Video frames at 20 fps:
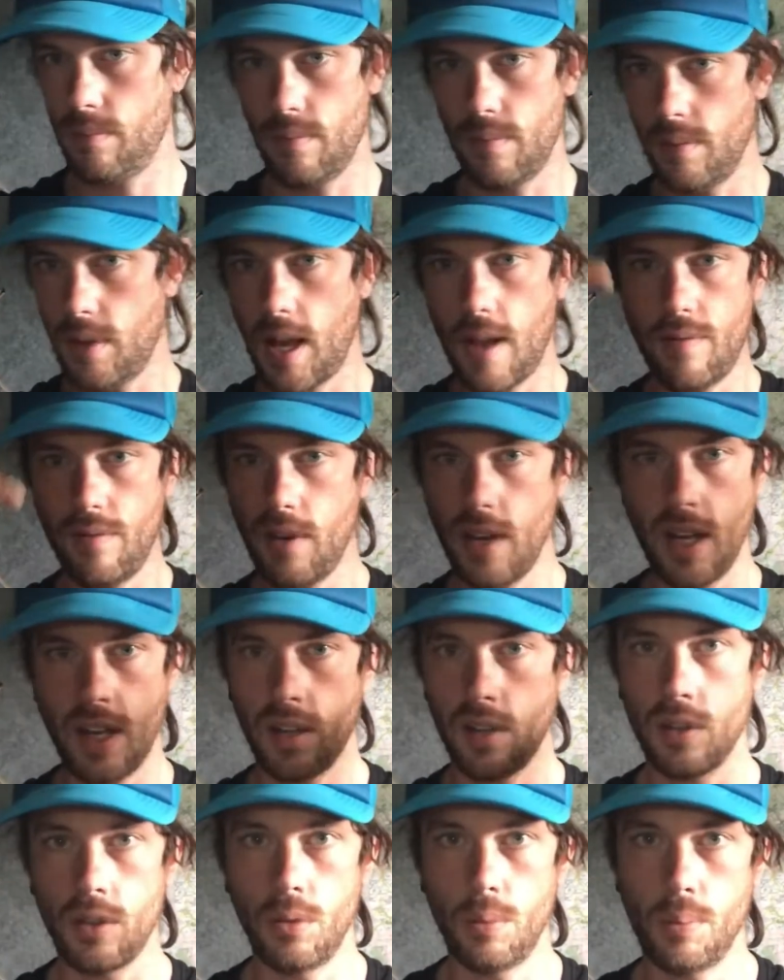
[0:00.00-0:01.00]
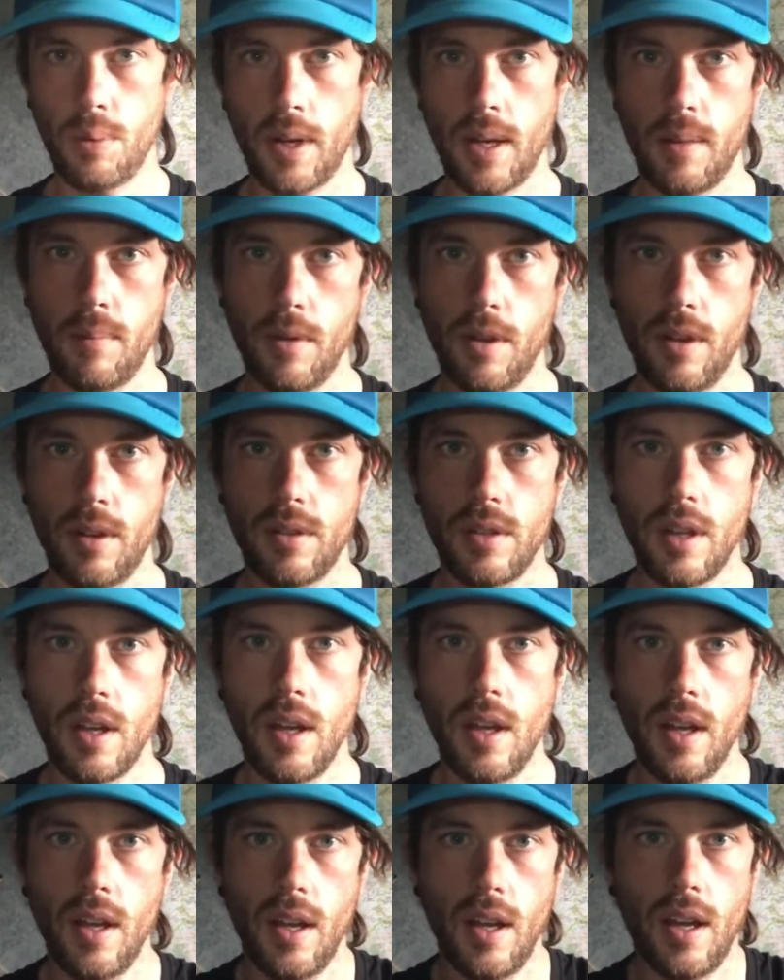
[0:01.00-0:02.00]
every angle pretty much.
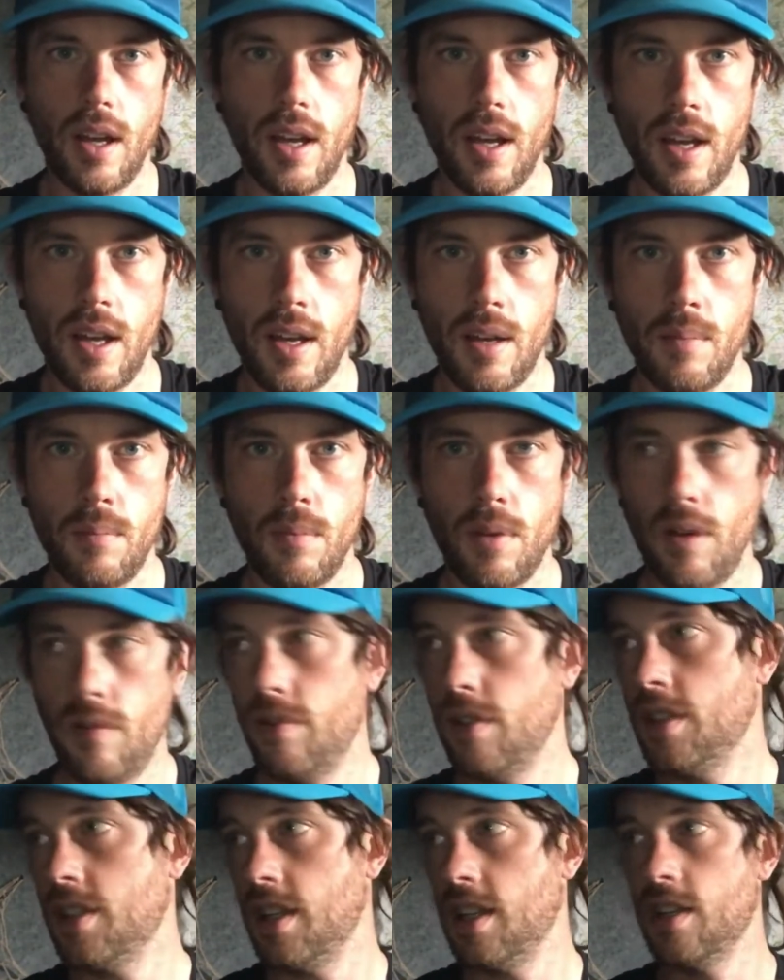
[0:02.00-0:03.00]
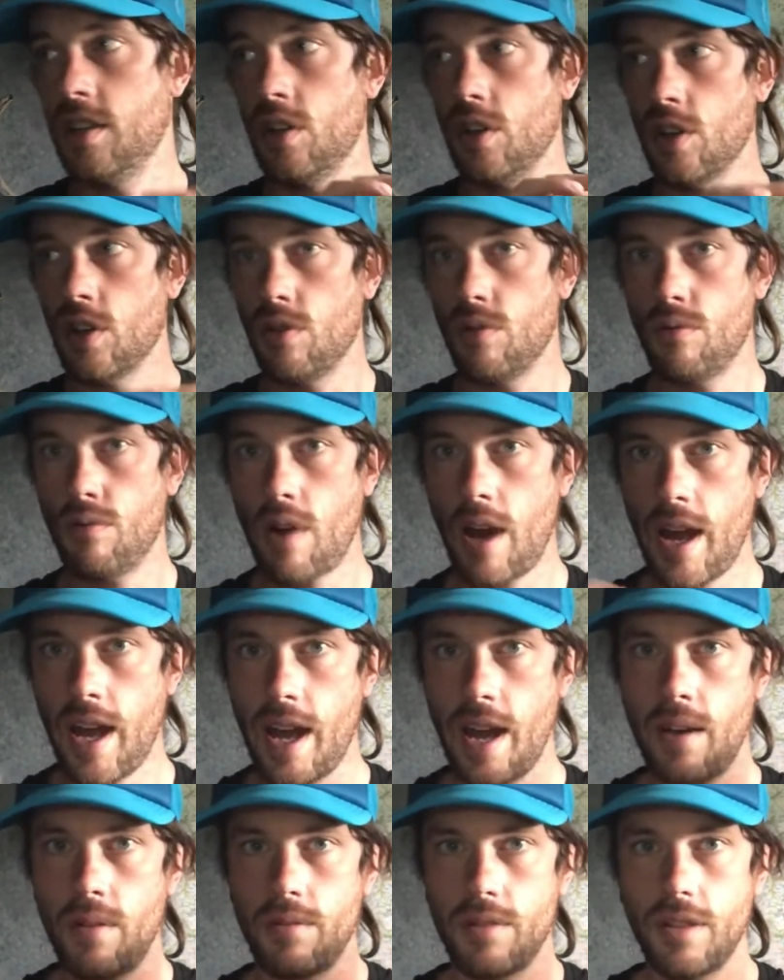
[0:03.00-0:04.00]
Obviously you don't go right
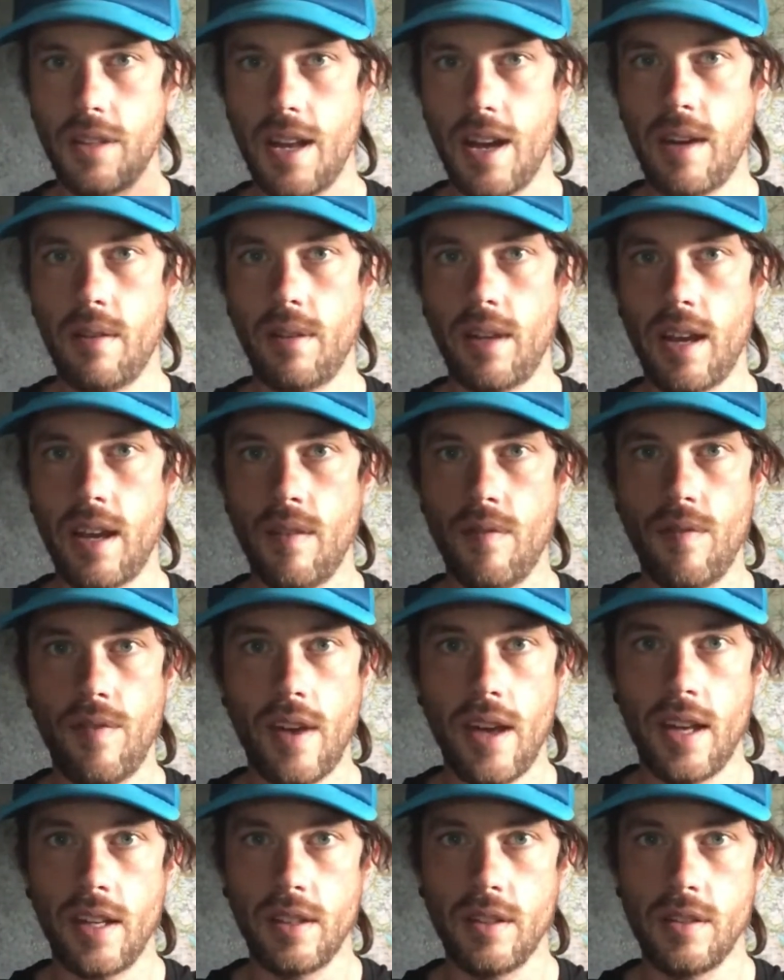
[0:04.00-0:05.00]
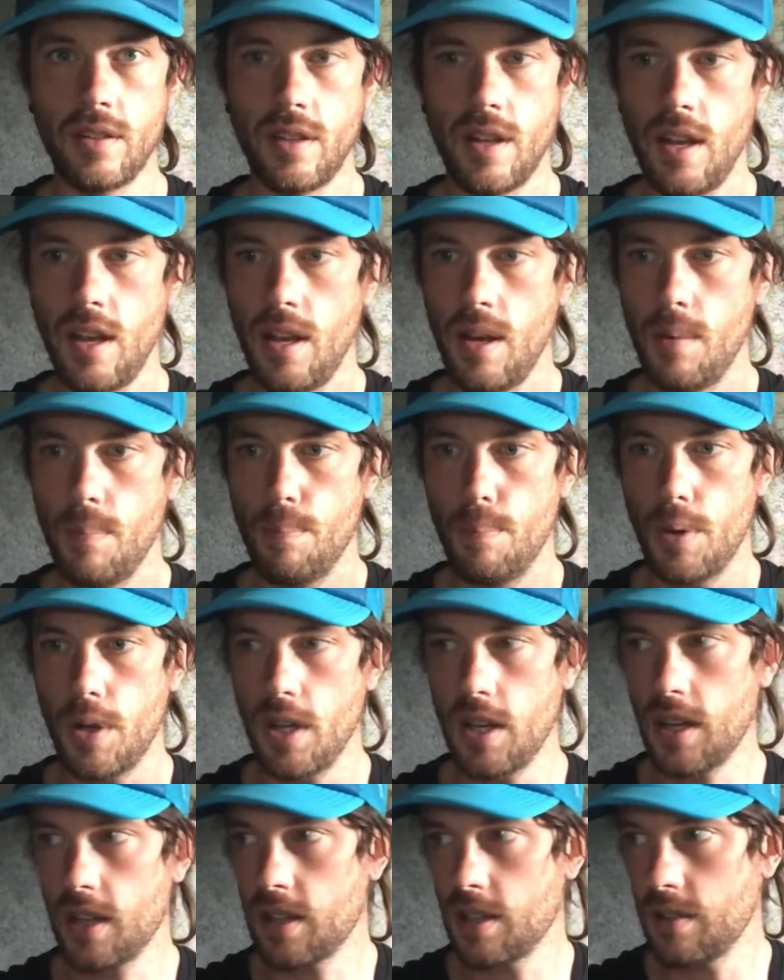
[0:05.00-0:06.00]
out to the outlying fells, but
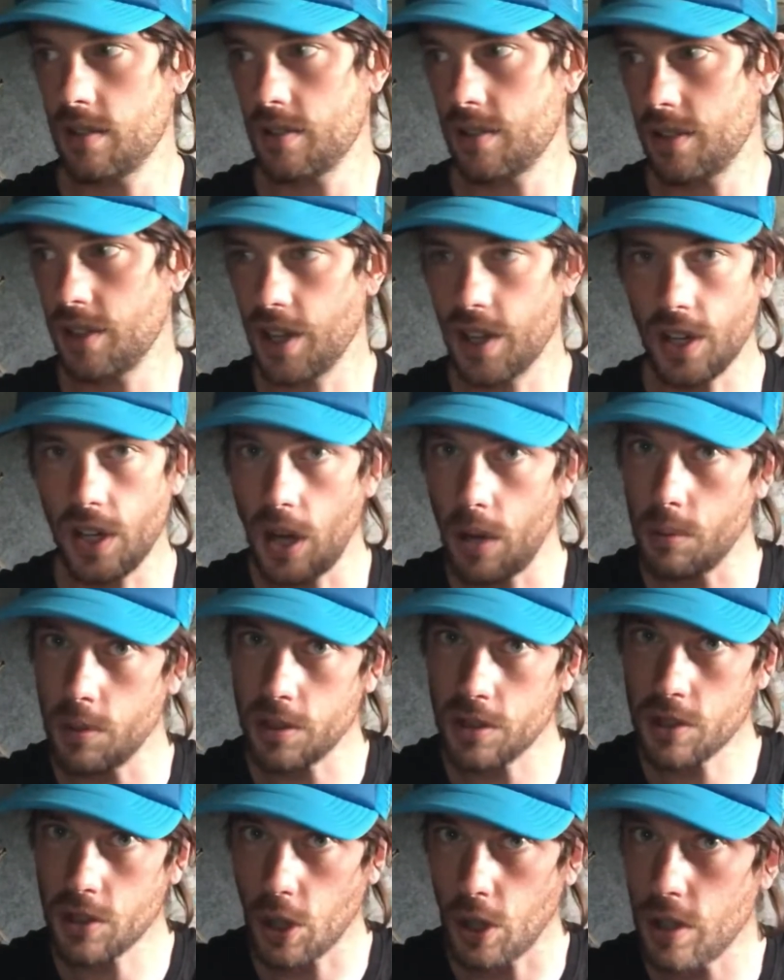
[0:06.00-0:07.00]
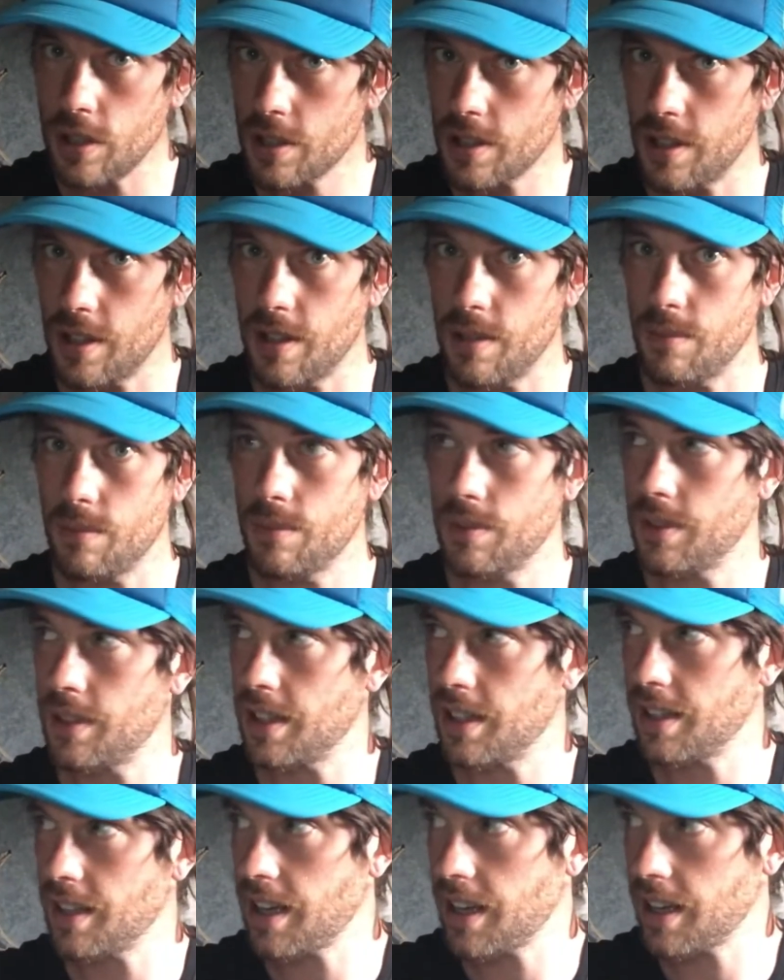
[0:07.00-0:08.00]
you can almost touch them. They're like